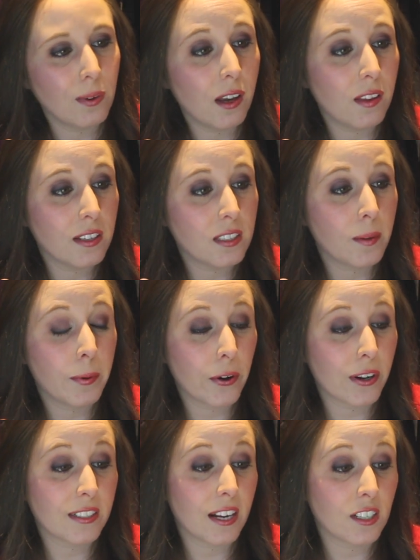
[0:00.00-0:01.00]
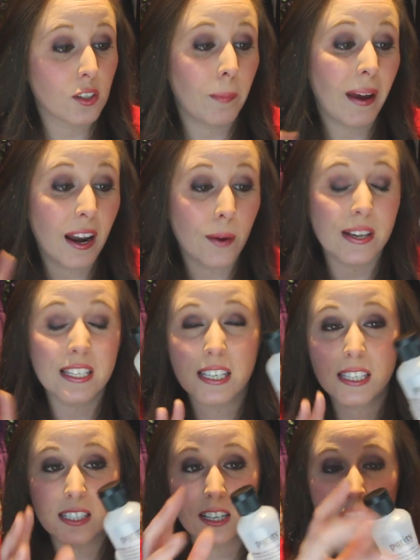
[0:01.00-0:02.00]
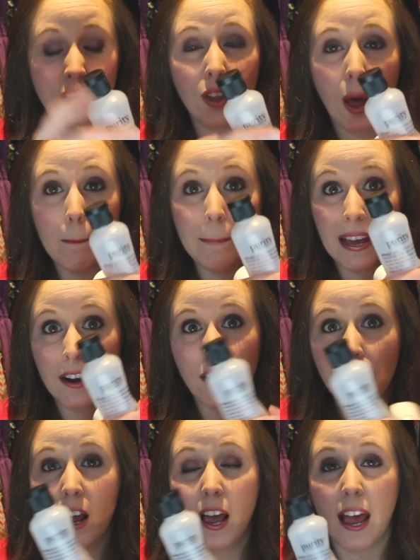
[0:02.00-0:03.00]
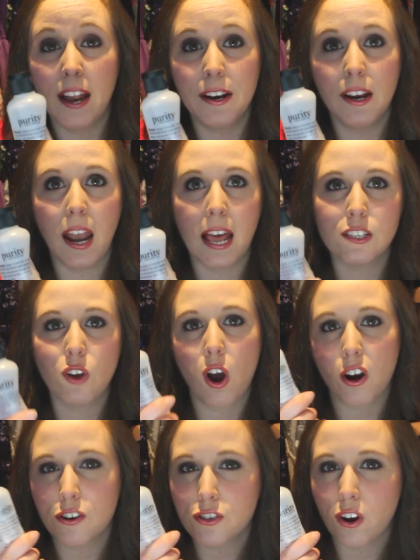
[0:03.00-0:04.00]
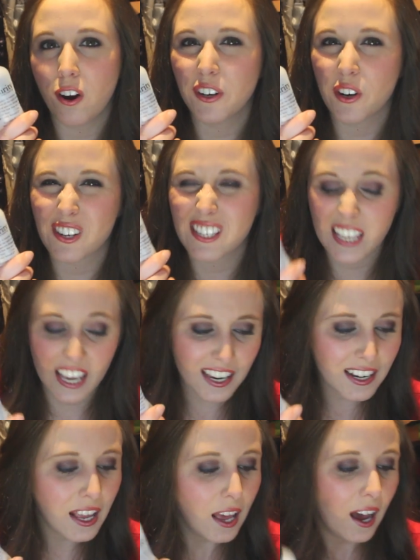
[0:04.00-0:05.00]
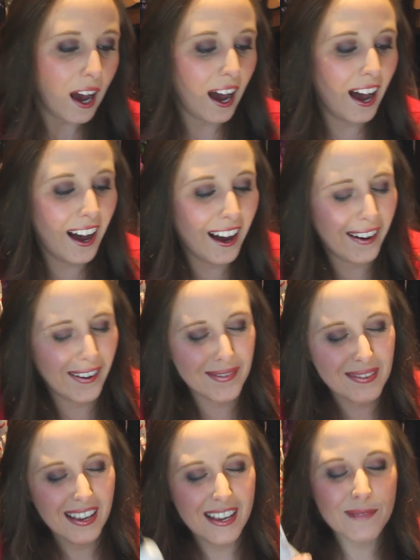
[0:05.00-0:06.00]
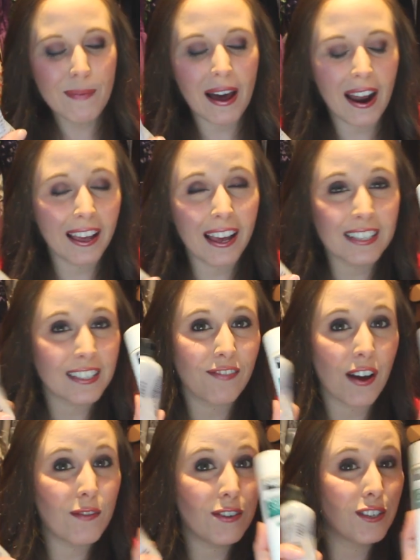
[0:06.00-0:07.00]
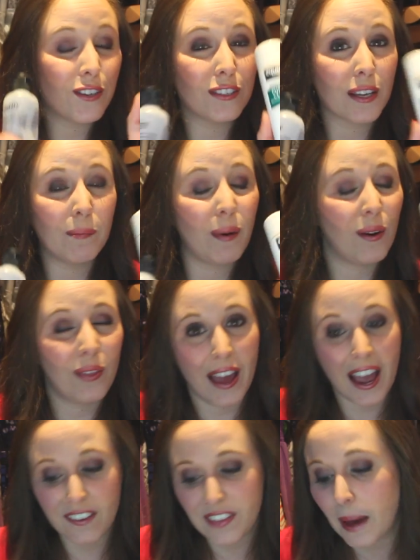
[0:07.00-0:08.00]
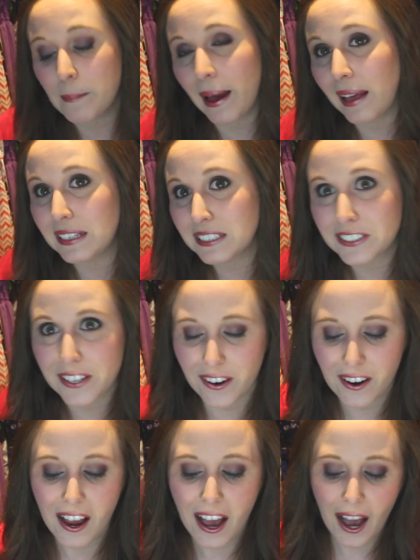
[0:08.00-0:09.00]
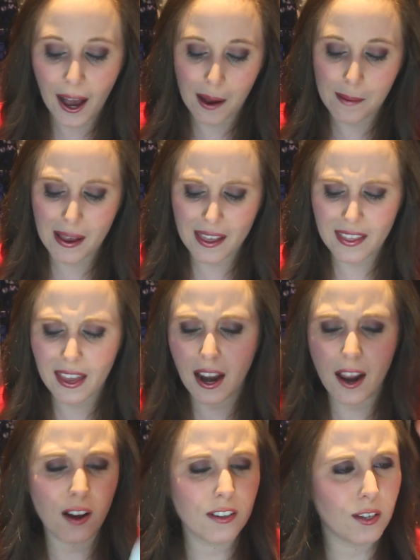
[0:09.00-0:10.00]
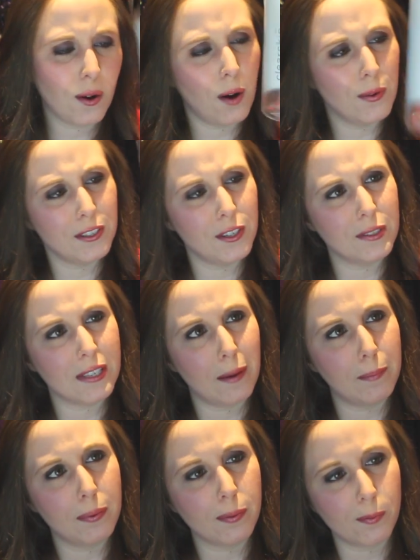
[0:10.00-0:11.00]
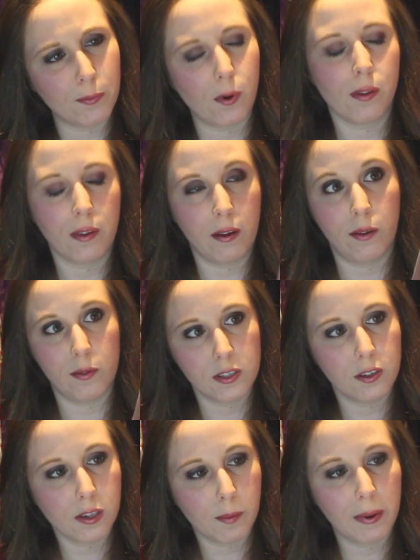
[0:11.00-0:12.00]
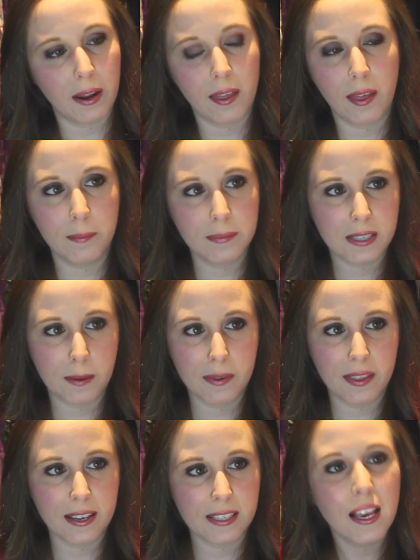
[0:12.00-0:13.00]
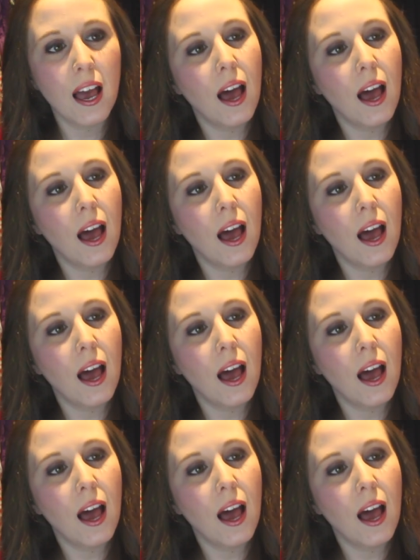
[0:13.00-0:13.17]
Well, they say purity is natural, but anyways, this is just a lot better and less harsh on your skin. But I guess if I was using both, I have that balance there. And then I also always use up, well, not always use up, but some of this.